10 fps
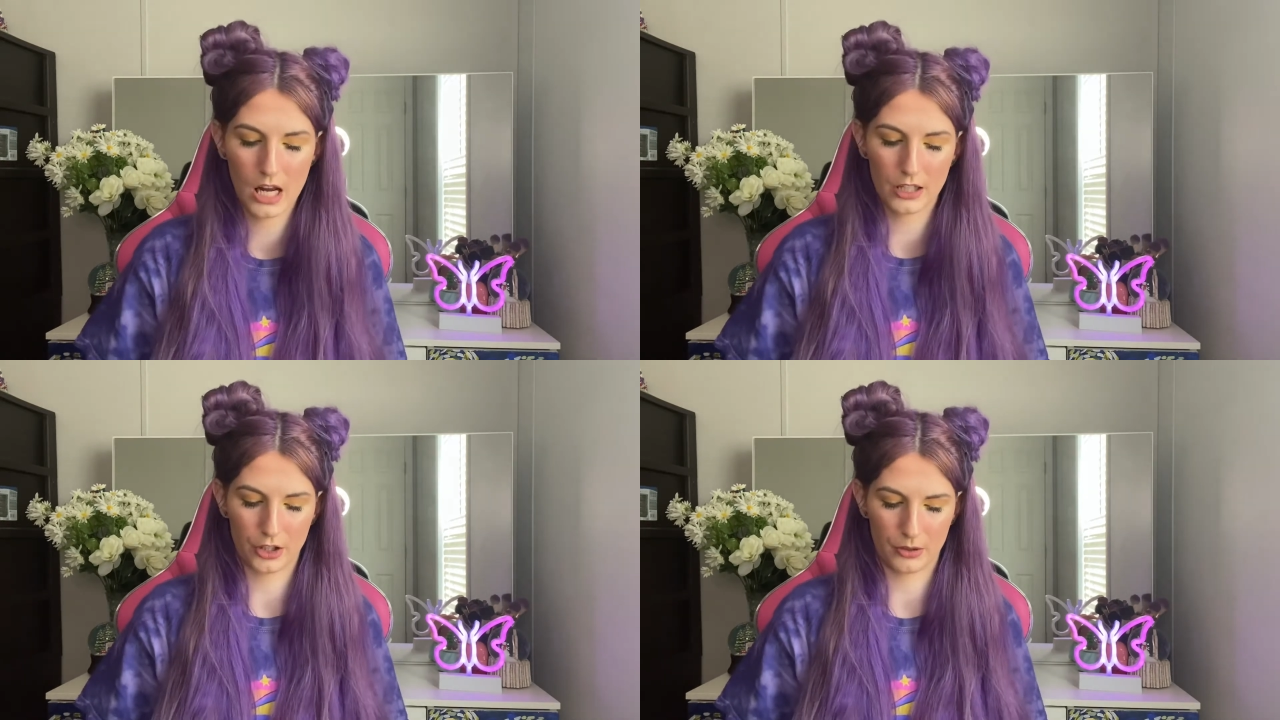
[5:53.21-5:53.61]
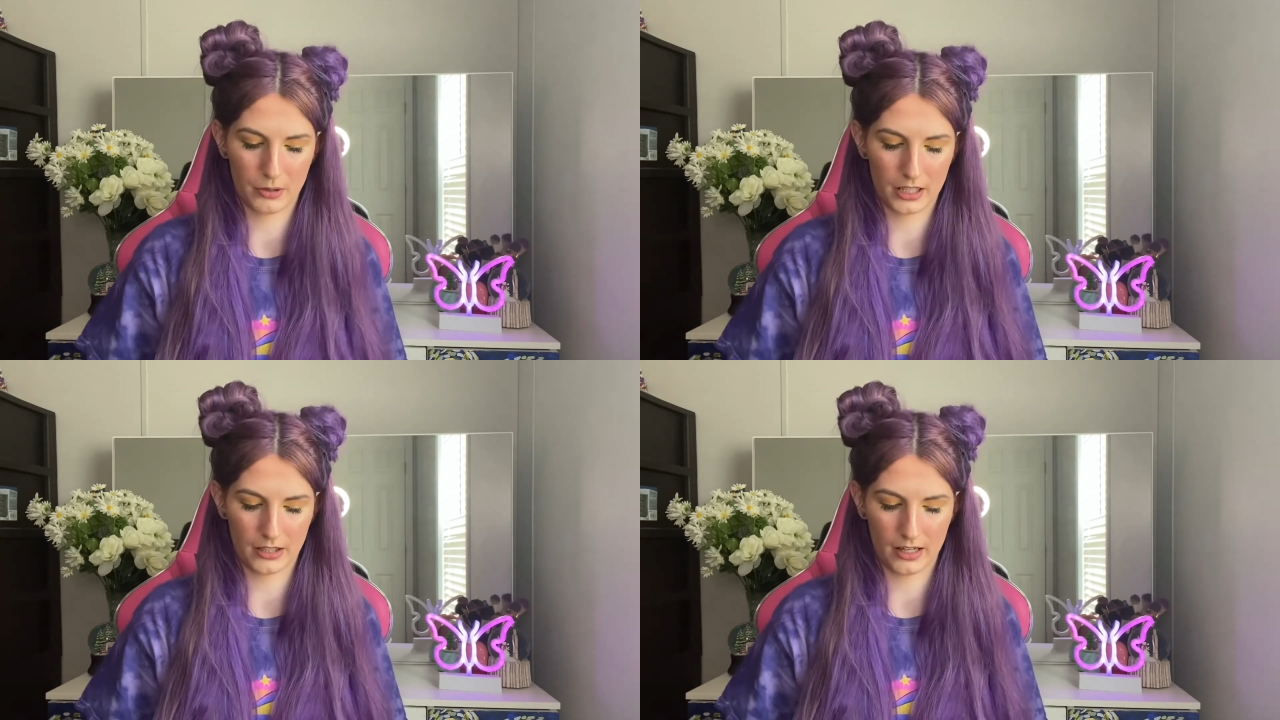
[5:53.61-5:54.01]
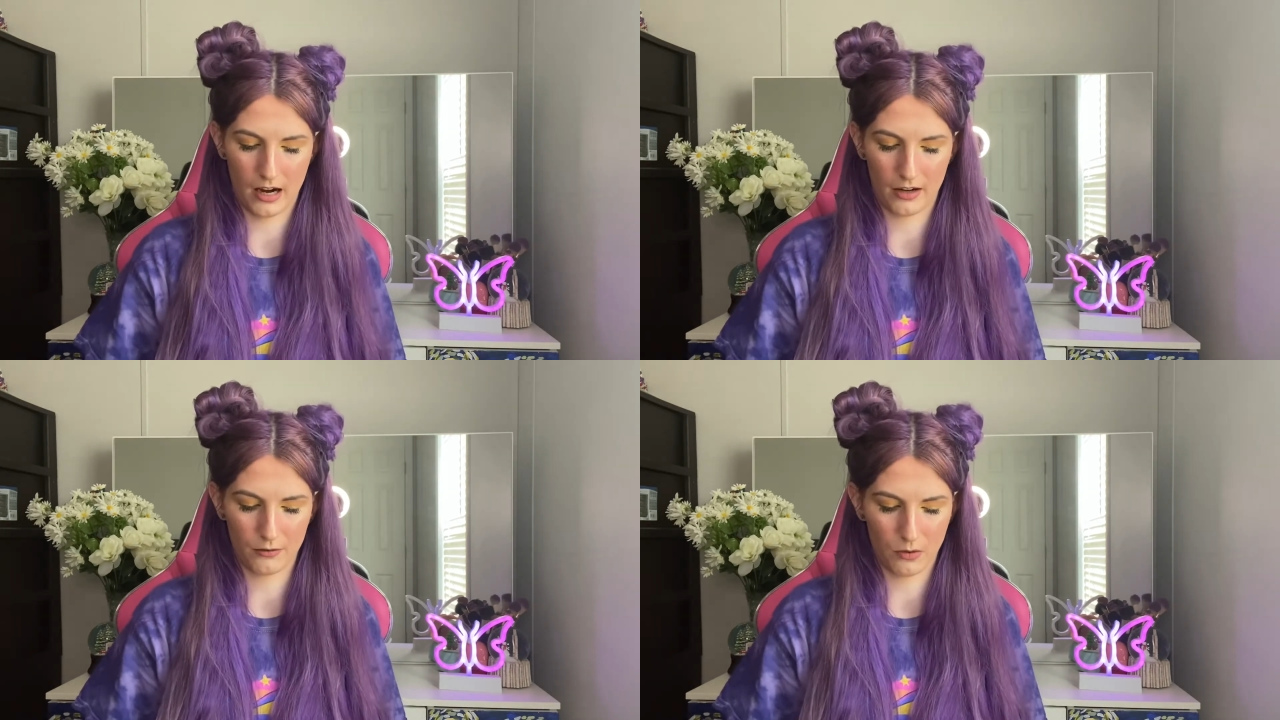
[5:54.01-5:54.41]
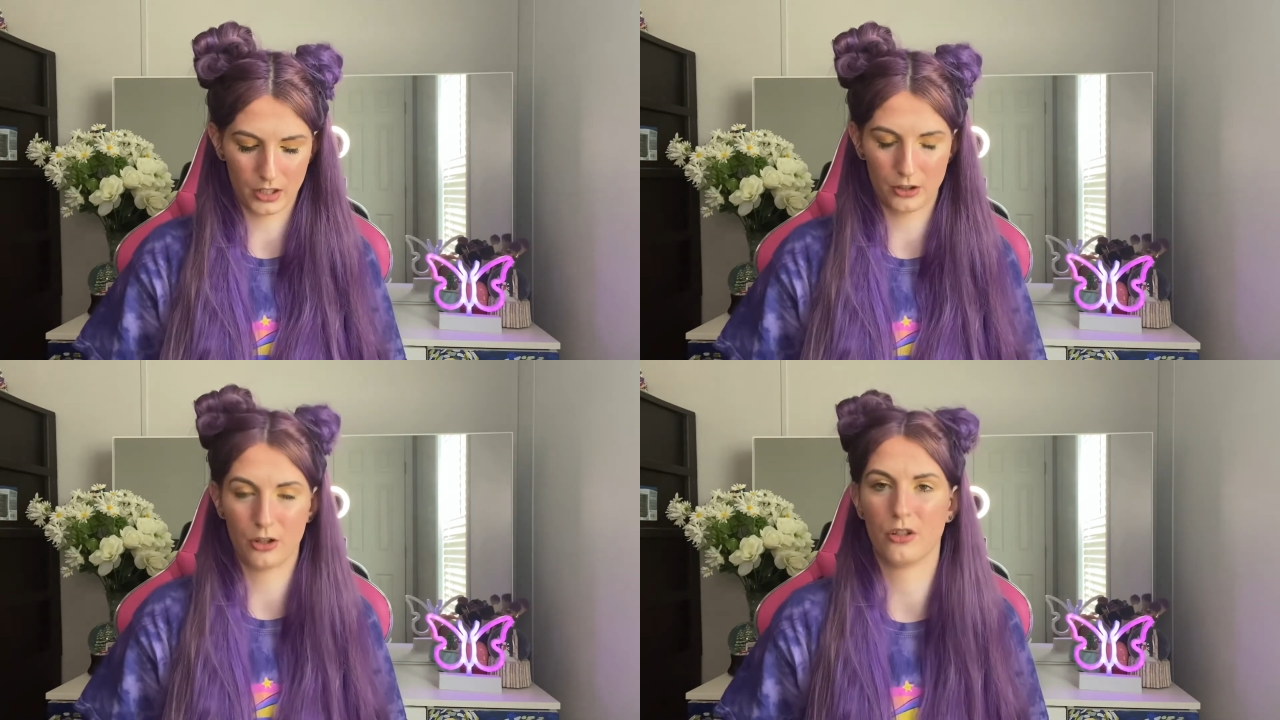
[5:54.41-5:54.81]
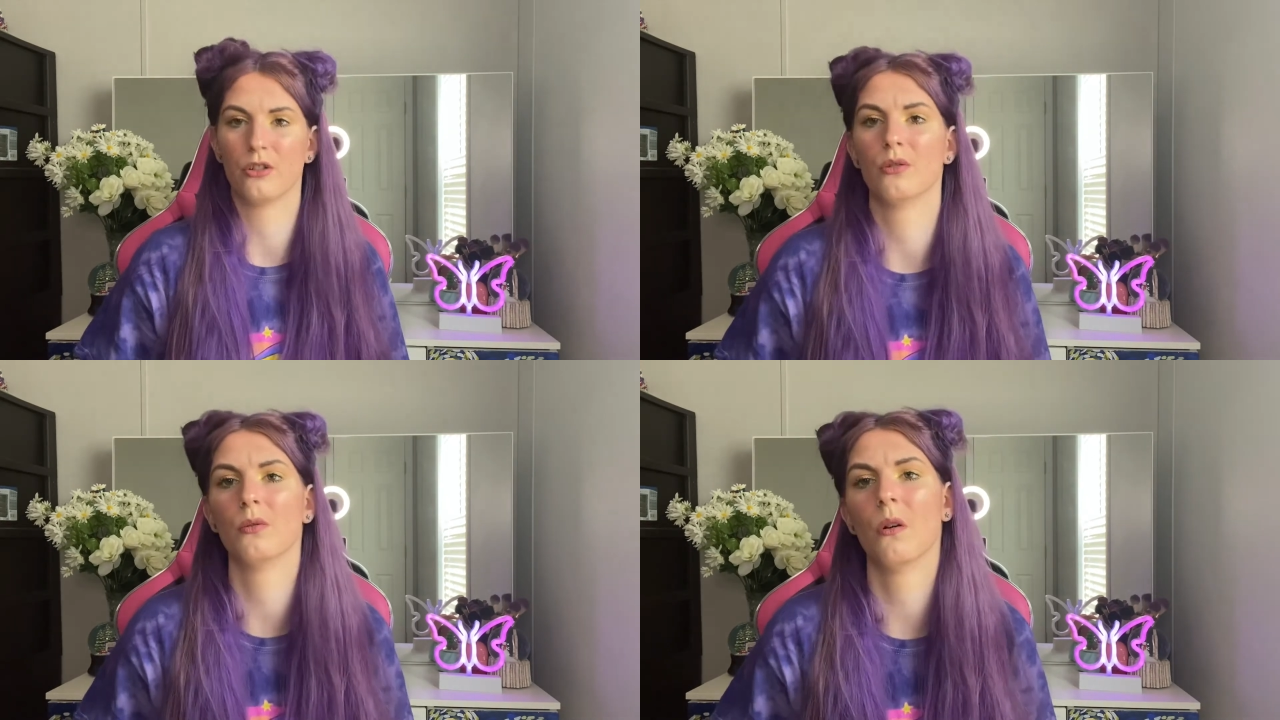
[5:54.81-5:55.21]
just because I kind of wanted to
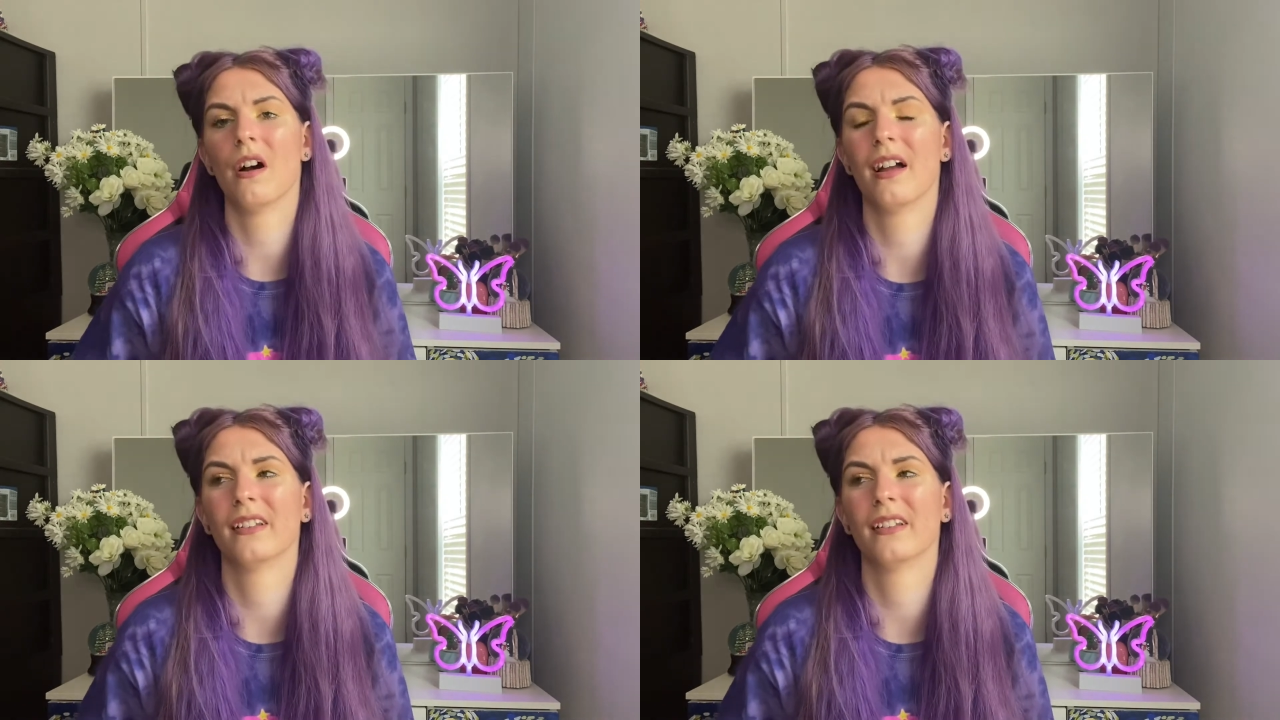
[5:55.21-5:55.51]
do